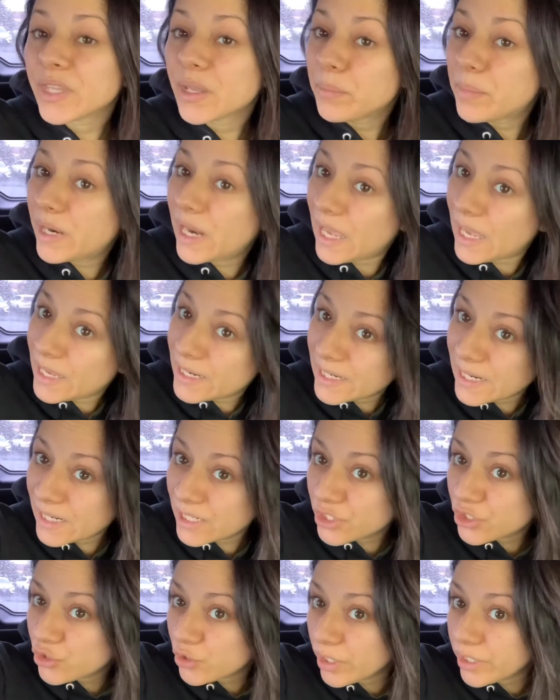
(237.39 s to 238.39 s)
But I had to get a
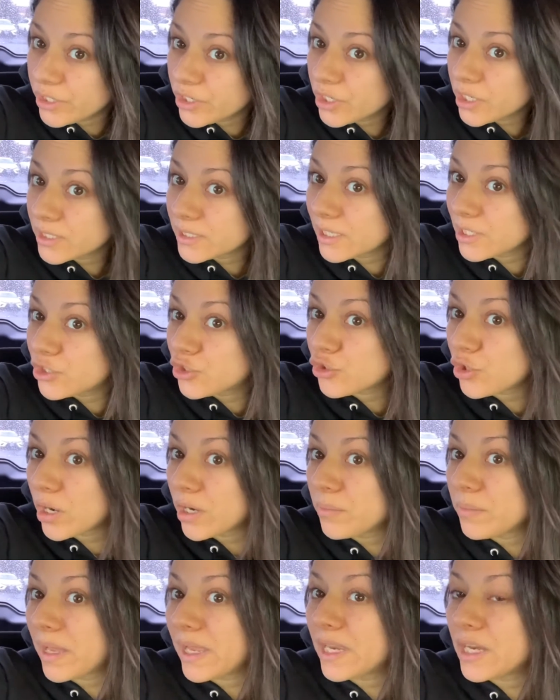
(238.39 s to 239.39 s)
straightener because I
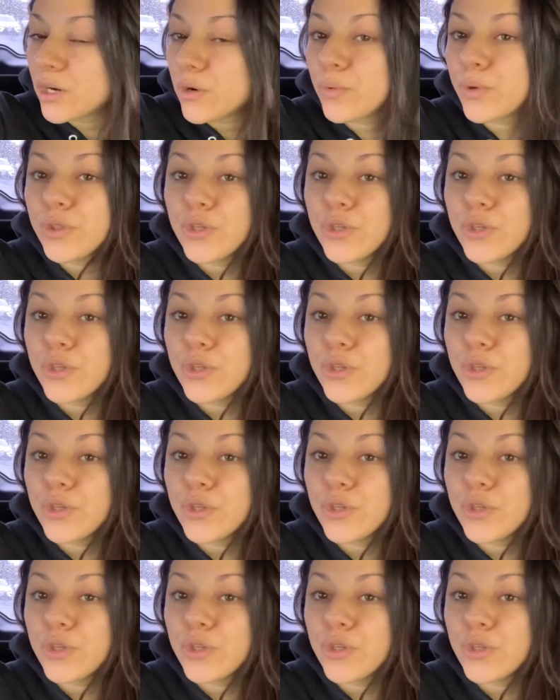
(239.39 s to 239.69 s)
strained my hair with the